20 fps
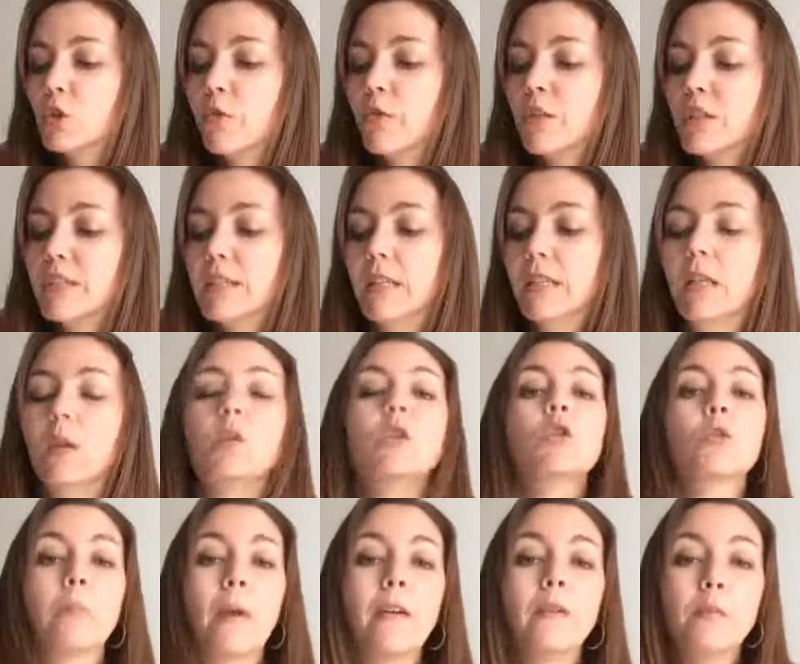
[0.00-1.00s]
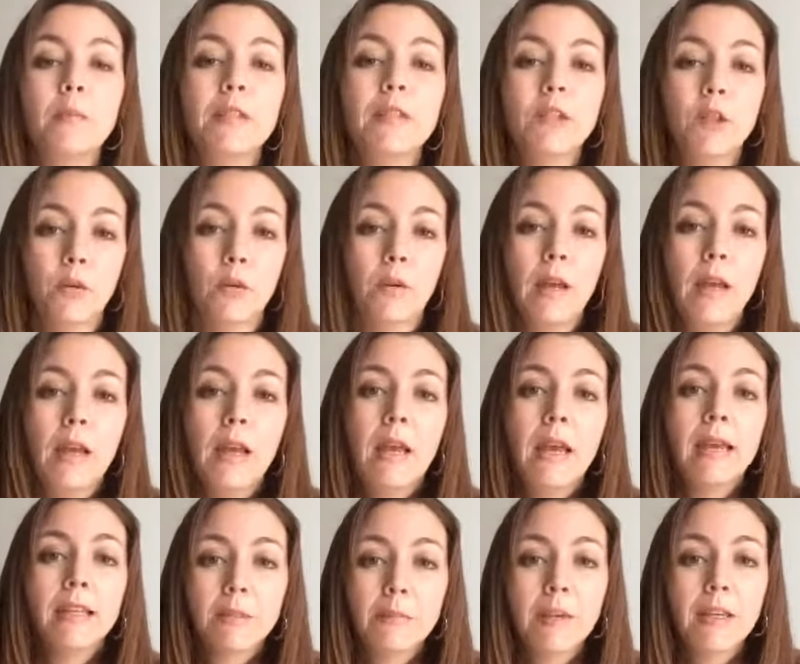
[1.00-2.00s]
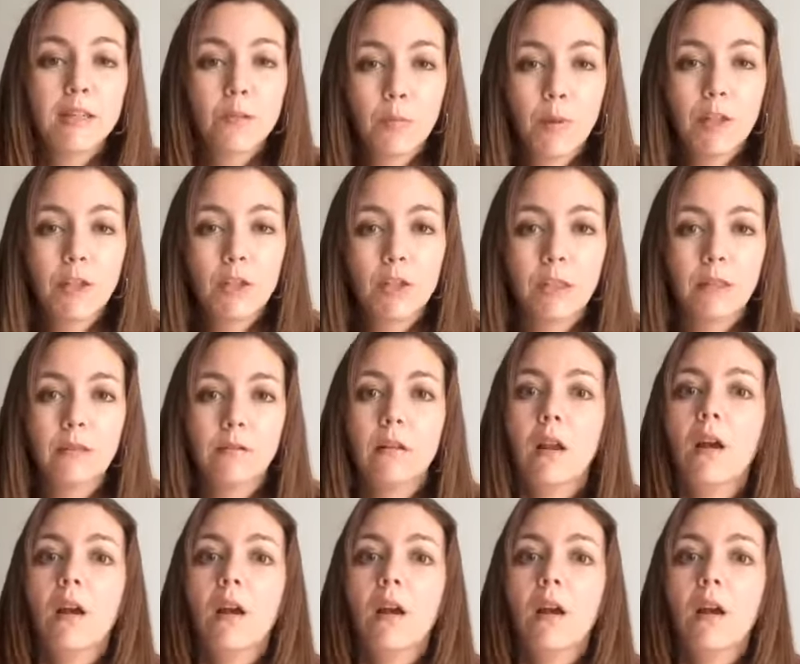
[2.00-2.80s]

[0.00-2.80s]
first thing that you should probably do is make a spreadsheet.